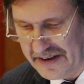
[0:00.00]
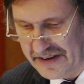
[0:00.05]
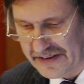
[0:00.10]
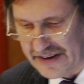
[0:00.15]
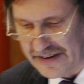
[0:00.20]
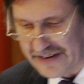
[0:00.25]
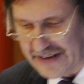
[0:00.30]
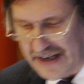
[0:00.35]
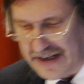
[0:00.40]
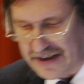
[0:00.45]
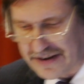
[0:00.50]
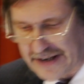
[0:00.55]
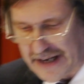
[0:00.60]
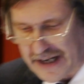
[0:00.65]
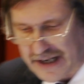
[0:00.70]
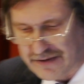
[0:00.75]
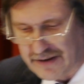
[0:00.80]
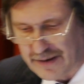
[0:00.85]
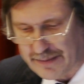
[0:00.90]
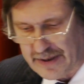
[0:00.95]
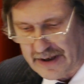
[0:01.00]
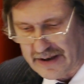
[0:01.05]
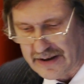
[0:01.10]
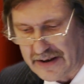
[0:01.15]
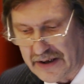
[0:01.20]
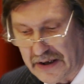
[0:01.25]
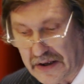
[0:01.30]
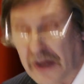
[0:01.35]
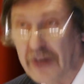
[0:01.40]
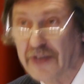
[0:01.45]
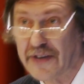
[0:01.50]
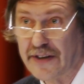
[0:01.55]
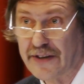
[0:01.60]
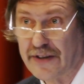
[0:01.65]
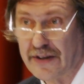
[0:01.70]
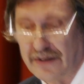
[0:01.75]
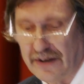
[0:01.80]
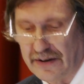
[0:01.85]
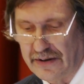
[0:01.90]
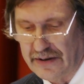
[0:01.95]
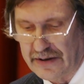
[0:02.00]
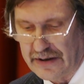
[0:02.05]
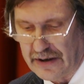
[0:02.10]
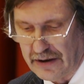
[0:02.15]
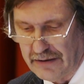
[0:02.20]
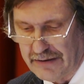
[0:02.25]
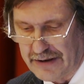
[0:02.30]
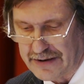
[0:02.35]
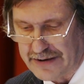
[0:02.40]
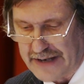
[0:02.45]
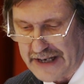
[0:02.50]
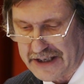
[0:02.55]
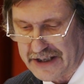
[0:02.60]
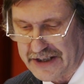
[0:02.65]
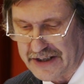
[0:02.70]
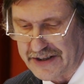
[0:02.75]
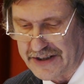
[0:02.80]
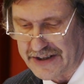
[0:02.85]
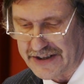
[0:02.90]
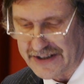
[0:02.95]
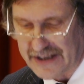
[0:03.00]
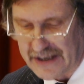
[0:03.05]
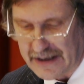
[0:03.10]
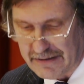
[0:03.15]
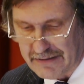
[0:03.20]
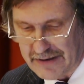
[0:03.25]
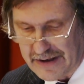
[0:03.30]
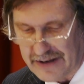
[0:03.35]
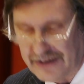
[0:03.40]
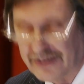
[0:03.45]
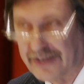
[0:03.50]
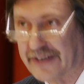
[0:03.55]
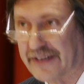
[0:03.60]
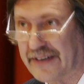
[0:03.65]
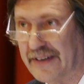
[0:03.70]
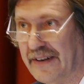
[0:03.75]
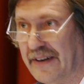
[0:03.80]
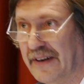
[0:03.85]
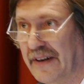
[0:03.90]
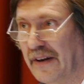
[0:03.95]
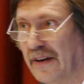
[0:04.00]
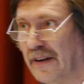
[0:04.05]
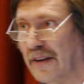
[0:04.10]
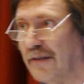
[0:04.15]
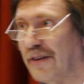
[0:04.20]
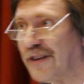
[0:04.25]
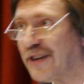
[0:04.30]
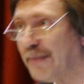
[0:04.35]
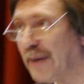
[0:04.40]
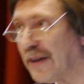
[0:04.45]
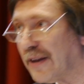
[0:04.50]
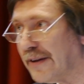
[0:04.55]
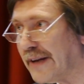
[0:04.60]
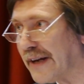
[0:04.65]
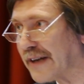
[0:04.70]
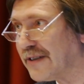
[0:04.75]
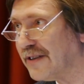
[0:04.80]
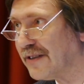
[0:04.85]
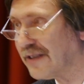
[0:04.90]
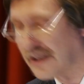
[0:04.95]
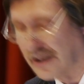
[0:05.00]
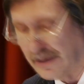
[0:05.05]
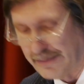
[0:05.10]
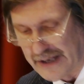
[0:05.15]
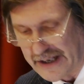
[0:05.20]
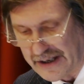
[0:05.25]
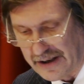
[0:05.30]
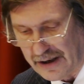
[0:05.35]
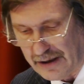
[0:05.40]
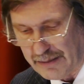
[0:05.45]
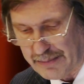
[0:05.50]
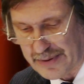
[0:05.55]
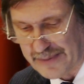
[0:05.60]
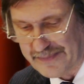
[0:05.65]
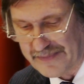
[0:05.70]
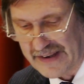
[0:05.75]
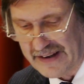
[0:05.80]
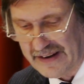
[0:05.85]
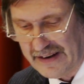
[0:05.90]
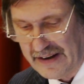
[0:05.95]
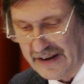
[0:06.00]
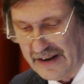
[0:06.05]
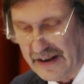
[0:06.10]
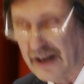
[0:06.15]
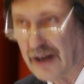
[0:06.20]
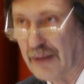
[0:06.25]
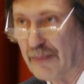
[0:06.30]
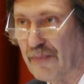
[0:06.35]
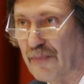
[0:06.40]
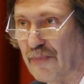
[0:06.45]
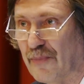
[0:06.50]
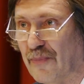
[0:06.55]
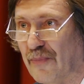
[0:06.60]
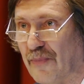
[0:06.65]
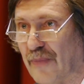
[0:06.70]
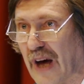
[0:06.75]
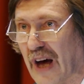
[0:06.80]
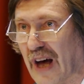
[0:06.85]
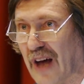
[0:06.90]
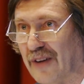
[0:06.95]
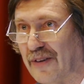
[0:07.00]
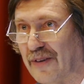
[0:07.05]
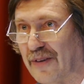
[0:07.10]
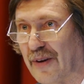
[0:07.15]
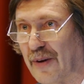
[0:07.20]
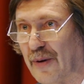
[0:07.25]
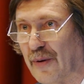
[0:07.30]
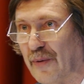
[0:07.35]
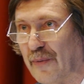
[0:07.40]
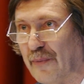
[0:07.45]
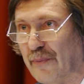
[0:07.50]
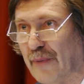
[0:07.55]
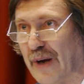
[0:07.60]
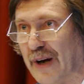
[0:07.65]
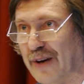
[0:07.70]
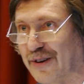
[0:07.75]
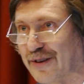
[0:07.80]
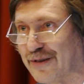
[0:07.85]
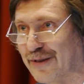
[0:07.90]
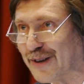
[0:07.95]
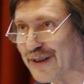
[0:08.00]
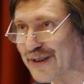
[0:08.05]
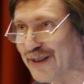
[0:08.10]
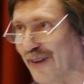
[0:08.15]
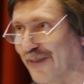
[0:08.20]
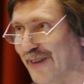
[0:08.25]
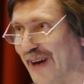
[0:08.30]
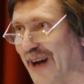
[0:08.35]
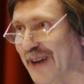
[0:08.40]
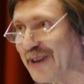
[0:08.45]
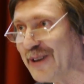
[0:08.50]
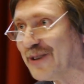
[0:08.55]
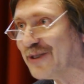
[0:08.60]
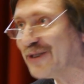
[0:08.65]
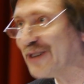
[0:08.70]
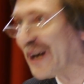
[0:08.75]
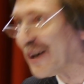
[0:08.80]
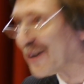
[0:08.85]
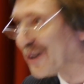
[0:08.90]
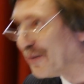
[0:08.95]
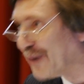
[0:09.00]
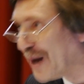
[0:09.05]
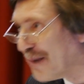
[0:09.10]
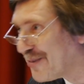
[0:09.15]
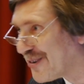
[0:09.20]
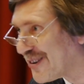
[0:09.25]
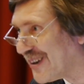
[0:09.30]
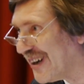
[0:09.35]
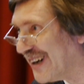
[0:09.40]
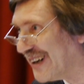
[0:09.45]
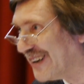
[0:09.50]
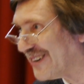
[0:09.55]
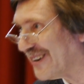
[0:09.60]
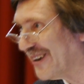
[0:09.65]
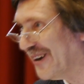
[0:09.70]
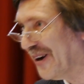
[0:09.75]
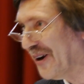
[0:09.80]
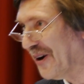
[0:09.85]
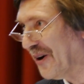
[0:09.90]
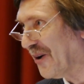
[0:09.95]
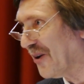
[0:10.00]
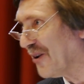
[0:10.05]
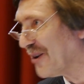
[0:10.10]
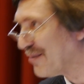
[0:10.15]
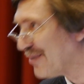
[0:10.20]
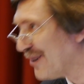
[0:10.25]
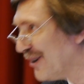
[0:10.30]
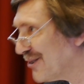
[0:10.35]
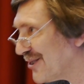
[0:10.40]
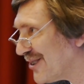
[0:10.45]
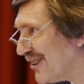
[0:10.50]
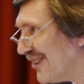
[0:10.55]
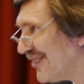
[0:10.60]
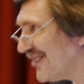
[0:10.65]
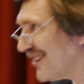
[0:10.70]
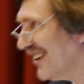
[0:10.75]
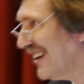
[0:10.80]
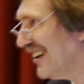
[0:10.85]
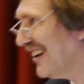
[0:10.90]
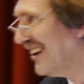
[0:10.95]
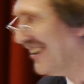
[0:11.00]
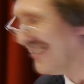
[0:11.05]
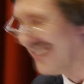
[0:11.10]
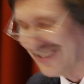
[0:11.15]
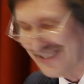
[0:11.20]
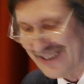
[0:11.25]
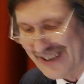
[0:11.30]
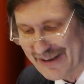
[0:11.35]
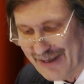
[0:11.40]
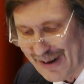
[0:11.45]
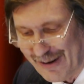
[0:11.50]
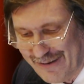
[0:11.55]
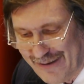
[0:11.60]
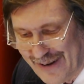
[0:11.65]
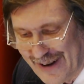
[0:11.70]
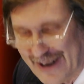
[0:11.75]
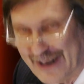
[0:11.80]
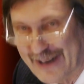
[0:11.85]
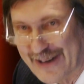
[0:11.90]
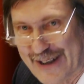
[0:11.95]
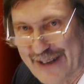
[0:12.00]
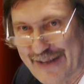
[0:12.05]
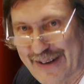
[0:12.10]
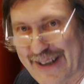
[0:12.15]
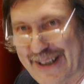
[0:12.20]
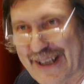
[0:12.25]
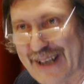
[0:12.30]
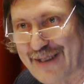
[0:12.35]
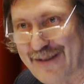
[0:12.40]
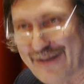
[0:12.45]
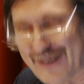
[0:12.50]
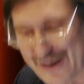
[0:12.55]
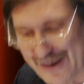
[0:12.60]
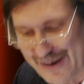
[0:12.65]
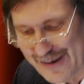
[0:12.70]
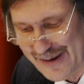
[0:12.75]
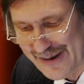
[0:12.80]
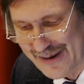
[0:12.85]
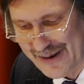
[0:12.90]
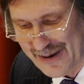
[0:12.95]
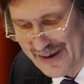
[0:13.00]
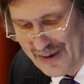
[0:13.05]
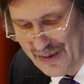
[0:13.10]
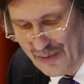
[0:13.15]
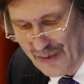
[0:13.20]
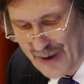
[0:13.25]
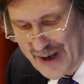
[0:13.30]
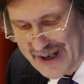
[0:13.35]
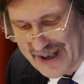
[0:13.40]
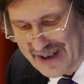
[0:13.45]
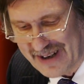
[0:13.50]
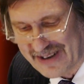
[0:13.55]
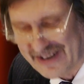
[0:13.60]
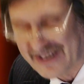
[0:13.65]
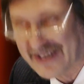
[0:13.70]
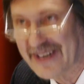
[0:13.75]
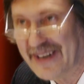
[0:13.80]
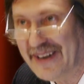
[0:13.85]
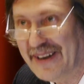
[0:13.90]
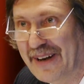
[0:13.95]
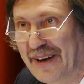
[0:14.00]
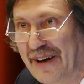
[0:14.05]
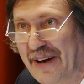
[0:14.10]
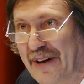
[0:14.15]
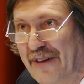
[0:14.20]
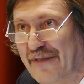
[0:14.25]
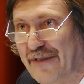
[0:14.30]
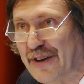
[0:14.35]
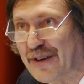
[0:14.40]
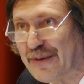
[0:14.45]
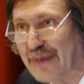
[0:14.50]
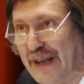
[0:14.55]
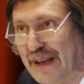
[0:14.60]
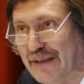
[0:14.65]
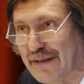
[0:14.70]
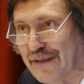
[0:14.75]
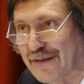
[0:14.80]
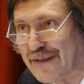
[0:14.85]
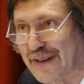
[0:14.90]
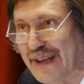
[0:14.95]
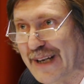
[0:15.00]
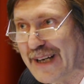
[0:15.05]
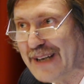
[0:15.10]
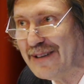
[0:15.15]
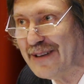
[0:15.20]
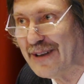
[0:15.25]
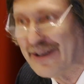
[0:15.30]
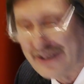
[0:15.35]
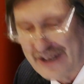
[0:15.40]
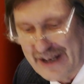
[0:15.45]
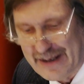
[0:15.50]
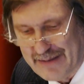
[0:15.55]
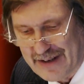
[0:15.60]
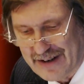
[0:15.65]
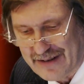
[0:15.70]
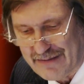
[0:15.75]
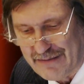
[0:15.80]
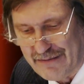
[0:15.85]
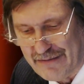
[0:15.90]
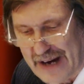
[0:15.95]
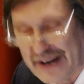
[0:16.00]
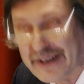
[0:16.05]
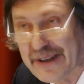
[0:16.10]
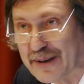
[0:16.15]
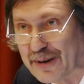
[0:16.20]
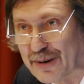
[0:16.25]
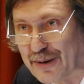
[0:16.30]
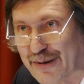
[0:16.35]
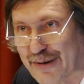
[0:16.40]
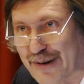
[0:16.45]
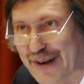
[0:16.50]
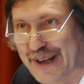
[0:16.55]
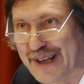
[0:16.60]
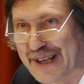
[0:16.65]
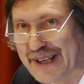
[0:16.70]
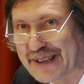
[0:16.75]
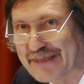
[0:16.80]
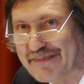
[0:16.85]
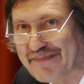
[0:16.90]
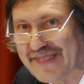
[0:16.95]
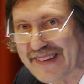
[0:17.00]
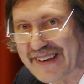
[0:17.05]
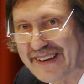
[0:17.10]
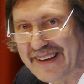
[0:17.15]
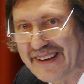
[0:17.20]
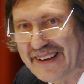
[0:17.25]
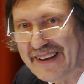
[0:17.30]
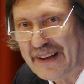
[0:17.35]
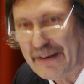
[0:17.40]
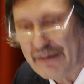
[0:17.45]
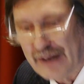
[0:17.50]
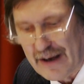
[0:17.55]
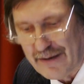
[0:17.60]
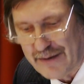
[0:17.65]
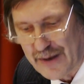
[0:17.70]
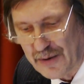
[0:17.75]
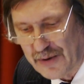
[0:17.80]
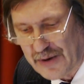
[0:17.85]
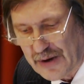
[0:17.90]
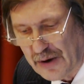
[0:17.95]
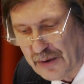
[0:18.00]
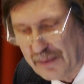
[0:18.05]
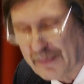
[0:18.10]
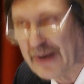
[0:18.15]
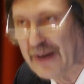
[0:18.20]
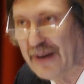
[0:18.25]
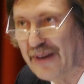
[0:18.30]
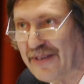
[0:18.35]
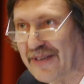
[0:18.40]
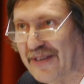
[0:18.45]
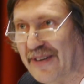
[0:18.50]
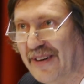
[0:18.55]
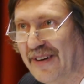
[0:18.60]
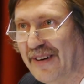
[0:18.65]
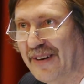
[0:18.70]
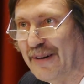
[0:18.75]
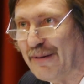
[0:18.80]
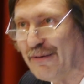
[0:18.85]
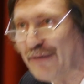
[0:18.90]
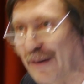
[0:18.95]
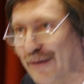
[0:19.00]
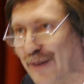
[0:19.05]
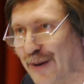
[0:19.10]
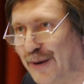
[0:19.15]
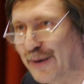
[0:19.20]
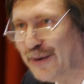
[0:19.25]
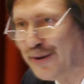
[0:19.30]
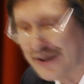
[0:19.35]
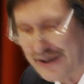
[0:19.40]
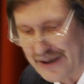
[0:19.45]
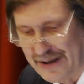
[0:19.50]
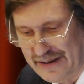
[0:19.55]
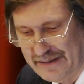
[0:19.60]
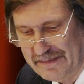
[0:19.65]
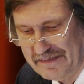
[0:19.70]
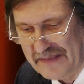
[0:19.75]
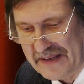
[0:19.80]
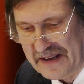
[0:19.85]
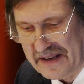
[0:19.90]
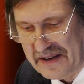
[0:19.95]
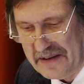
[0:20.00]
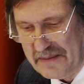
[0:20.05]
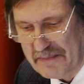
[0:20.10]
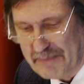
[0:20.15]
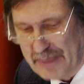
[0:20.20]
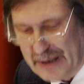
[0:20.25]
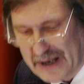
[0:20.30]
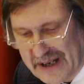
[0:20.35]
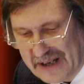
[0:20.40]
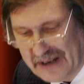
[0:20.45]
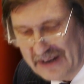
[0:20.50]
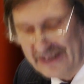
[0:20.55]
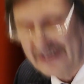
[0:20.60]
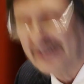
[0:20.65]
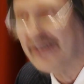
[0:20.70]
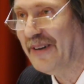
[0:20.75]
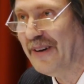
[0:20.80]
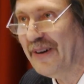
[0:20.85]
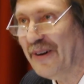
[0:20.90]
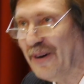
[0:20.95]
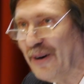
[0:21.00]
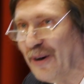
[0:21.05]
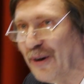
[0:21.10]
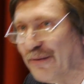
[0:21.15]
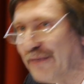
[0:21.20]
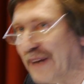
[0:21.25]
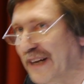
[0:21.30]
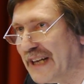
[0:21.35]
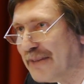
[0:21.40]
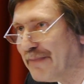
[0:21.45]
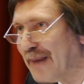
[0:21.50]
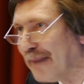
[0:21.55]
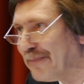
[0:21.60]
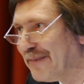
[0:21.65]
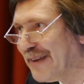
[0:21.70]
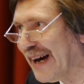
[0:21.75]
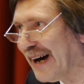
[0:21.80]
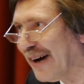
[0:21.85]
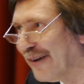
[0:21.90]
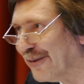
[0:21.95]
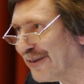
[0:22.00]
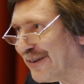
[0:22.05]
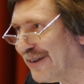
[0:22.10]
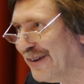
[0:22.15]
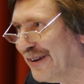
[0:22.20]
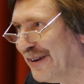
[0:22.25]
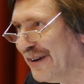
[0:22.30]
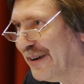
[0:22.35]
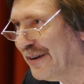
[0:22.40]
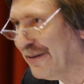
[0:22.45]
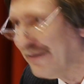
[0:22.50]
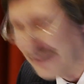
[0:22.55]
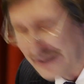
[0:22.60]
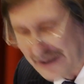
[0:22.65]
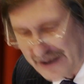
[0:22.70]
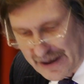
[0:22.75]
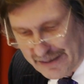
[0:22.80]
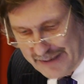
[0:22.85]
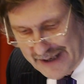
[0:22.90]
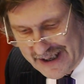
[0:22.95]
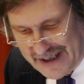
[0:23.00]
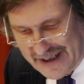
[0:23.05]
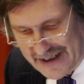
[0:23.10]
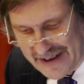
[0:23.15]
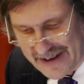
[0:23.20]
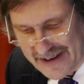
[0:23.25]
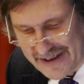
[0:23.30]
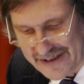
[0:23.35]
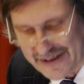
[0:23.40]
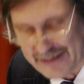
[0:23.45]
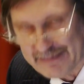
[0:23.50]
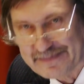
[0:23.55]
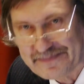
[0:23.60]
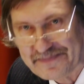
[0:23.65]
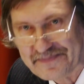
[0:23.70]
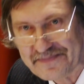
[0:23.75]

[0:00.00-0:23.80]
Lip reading: Today's lecture is part of the newly instituted Coleridge lecture series. There are some other lectures coming up, and my instruction on that is check the website or the brochures to see what follows over the next few weeks. For 2015, the theme is radical green. We have utopias, revolution, peace already mapped out for the coming years.